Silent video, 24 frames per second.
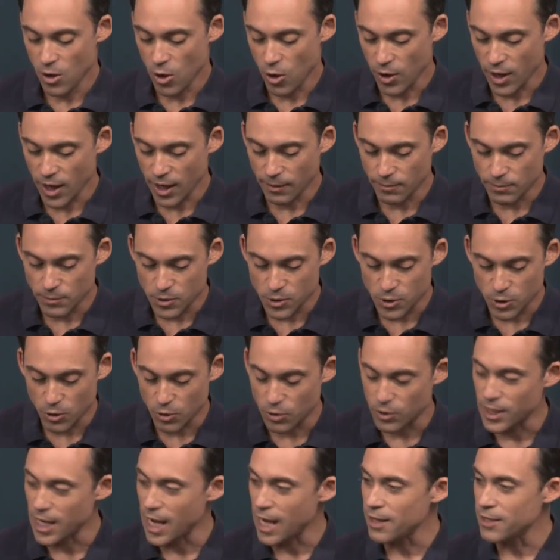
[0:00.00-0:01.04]
Okay,
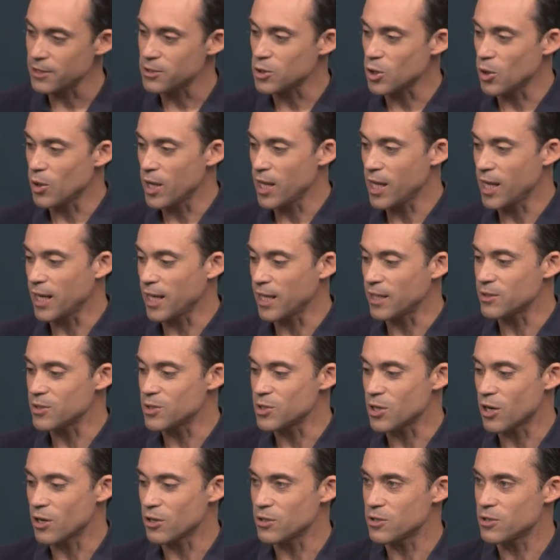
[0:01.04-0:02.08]
so now let's go ahead and
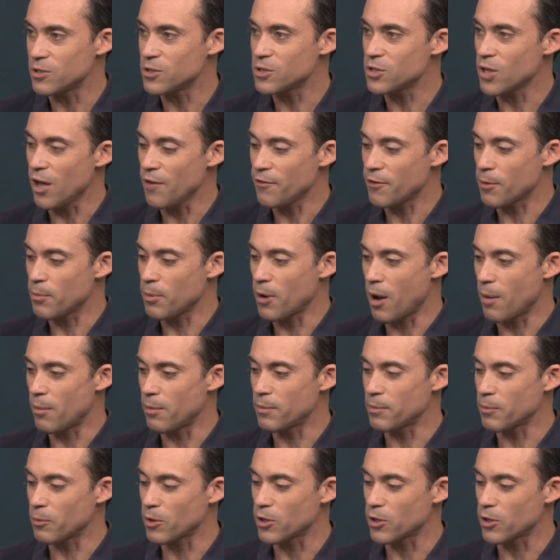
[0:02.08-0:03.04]
start to solve our problem.